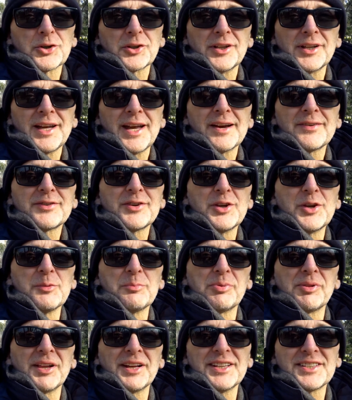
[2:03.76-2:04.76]
shortly after
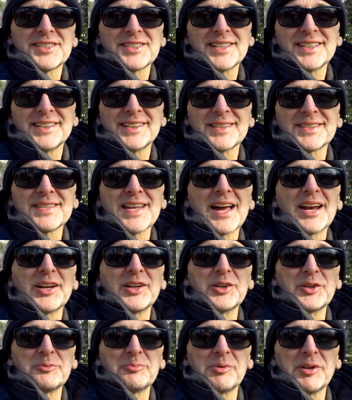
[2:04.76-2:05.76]
you place it, it's not
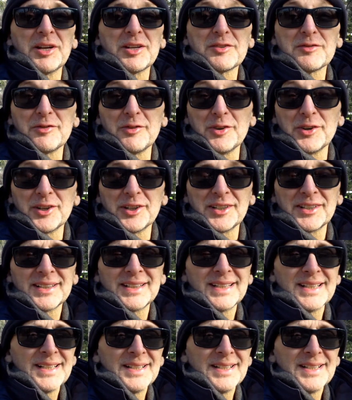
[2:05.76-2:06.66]
a good place for it.